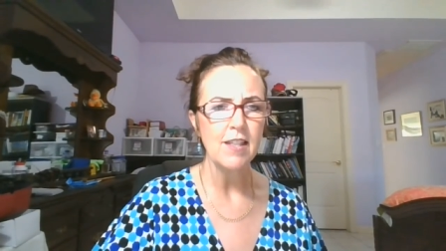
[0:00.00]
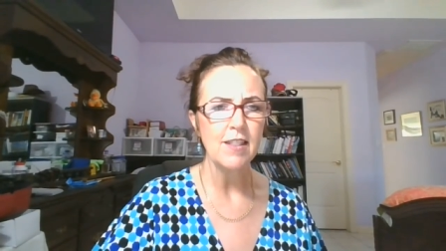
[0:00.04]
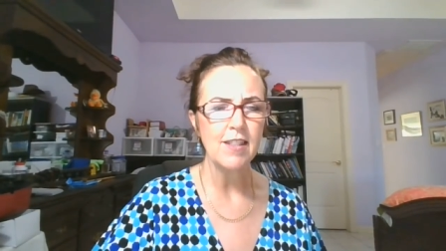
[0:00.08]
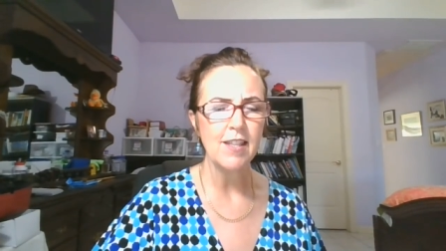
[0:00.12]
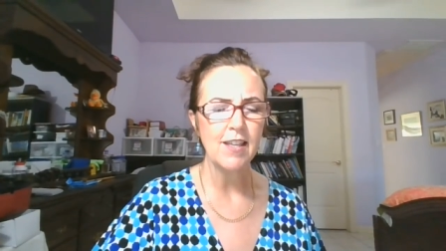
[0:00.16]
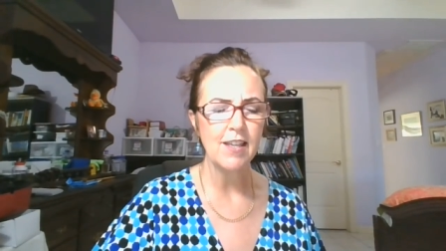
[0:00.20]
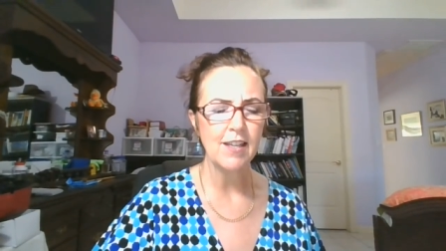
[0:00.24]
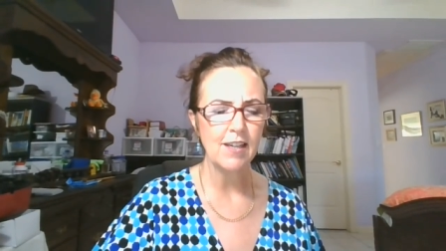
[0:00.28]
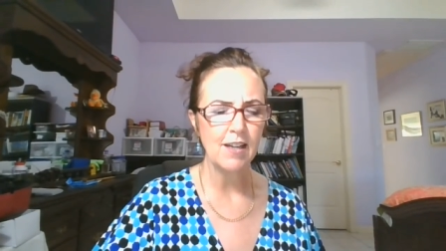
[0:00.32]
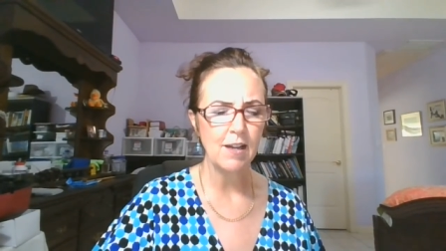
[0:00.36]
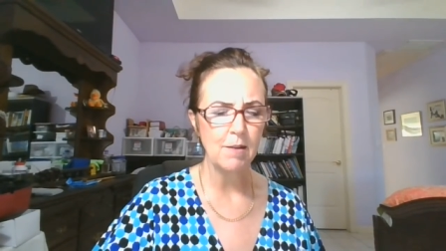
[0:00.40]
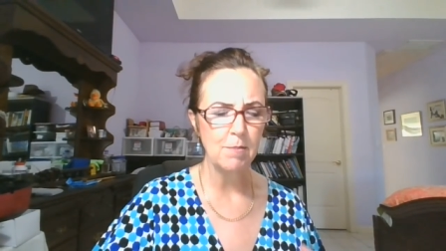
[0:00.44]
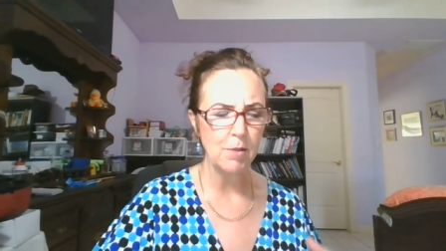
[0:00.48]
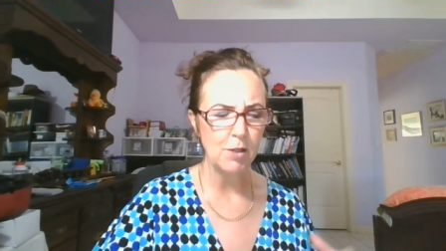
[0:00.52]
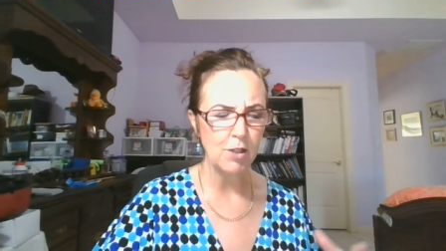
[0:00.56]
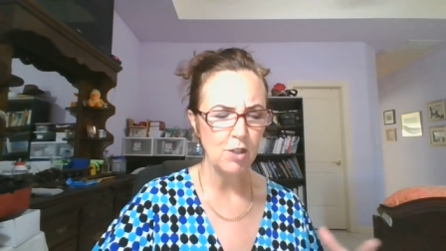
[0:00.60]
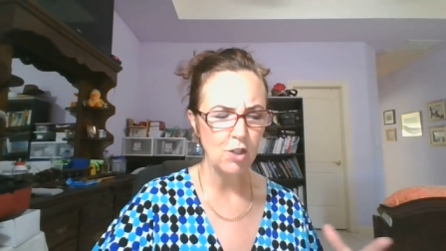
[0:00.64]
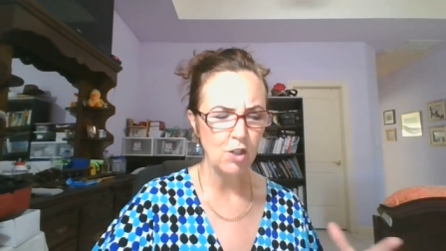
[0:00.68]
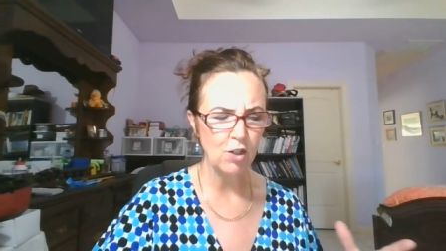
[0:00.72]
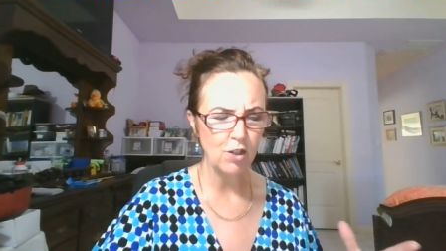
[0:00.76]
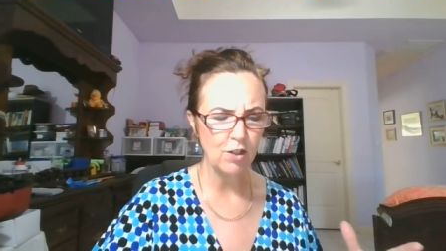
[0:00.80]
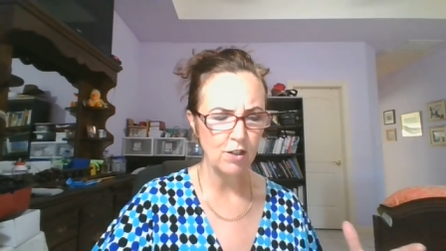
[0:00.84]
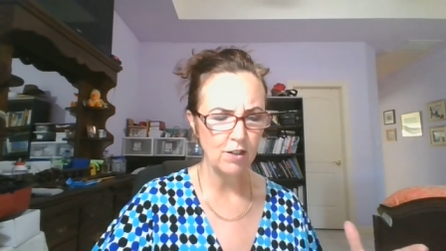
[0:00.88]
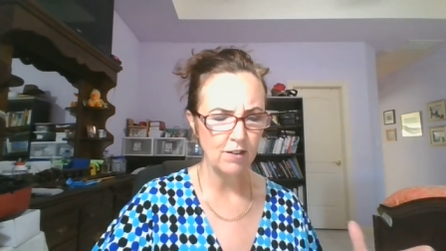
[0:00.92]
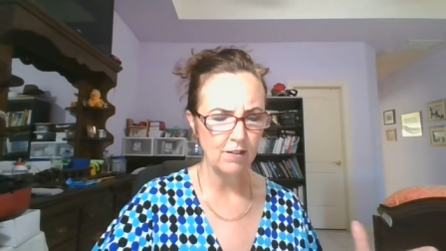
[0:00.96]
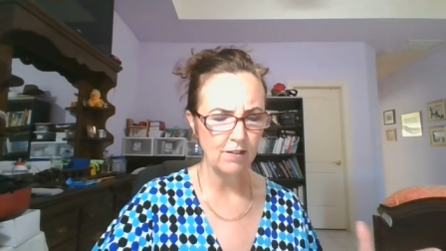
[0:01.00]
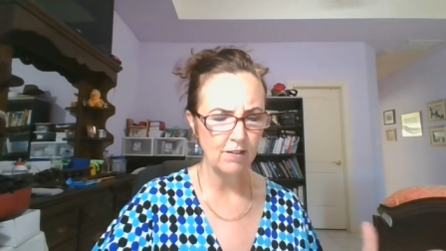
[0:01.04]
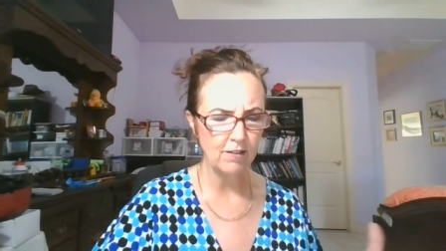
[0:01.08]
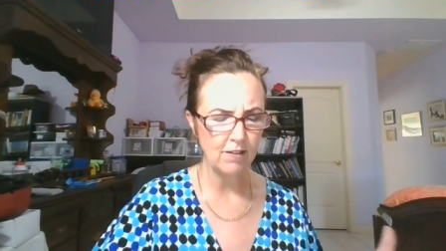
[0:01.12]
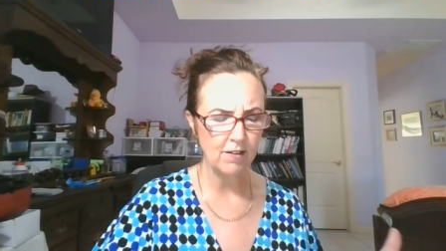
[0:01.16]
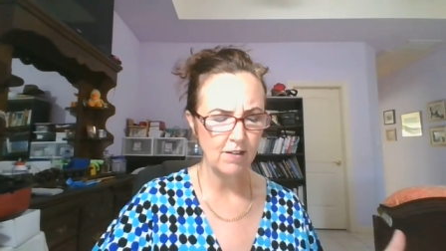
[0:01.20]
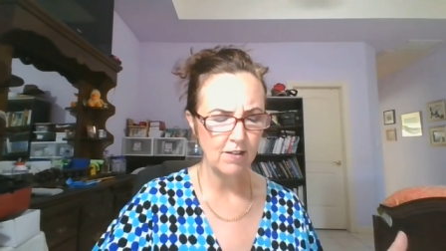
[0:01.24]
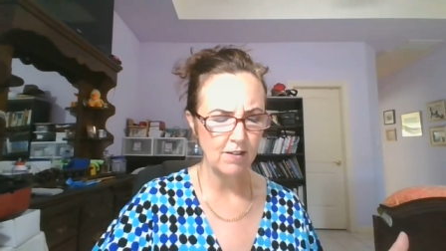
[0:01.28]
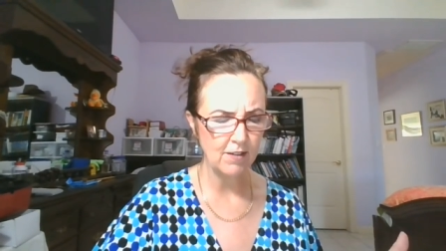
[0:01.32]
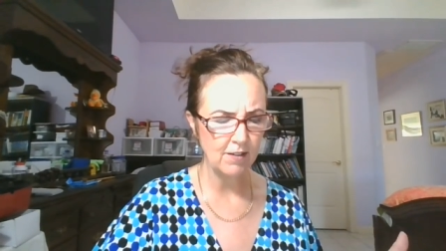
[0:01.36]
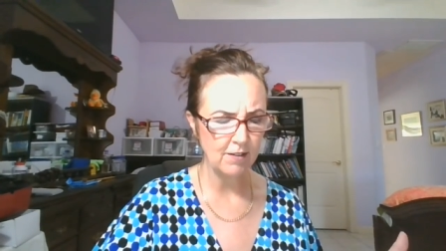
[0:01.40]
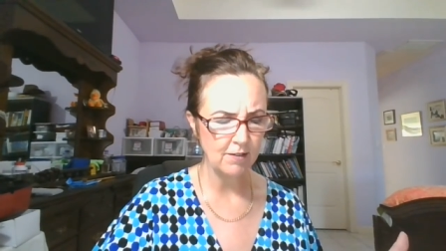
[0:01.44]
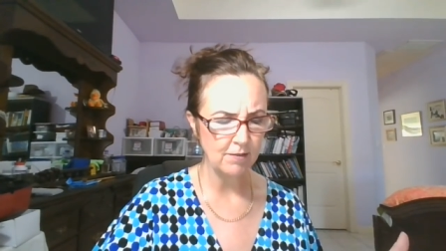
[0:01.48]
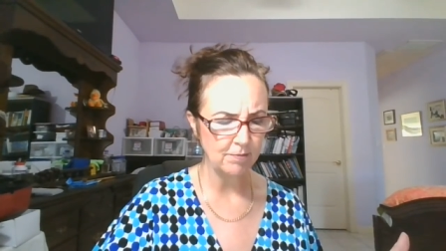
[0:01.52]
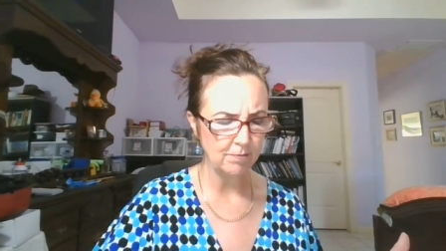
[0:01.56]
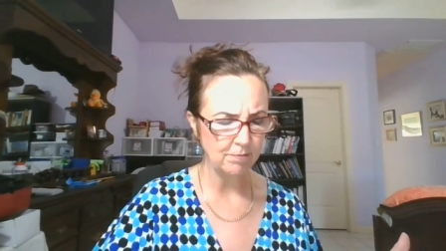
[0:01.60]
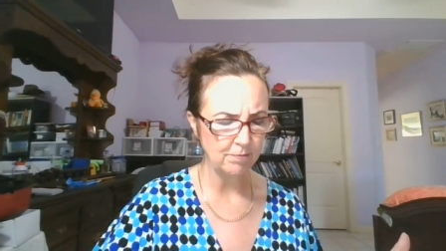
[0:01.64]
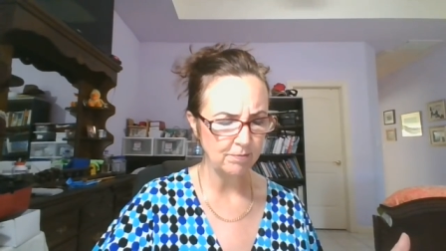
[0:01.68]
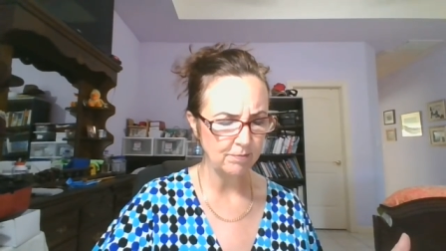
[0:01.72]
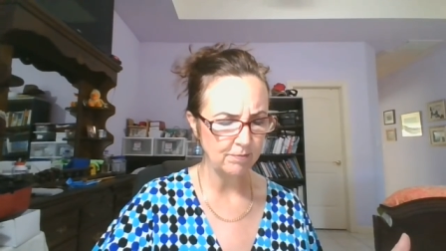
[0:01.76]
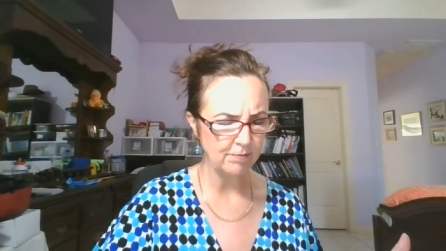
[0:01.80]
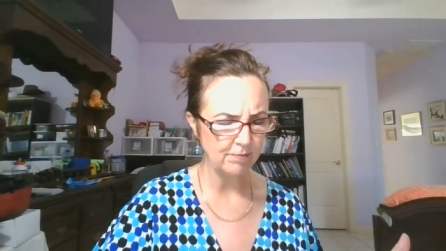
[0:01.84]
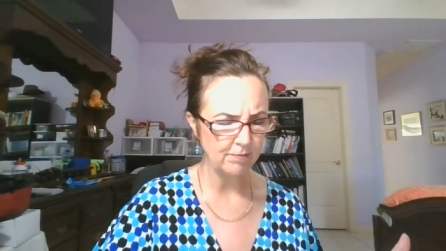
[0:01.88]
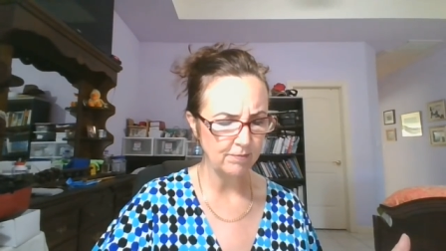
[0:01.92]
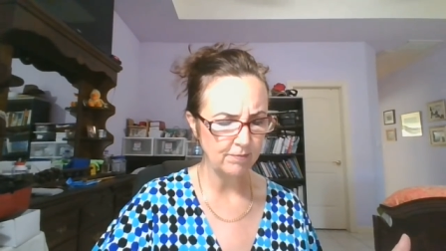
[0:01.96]
that a bunch of
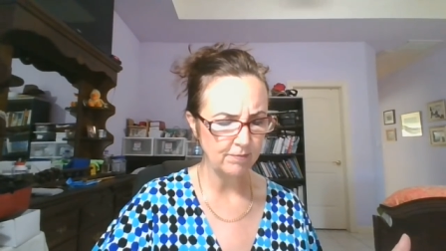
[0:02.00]
um,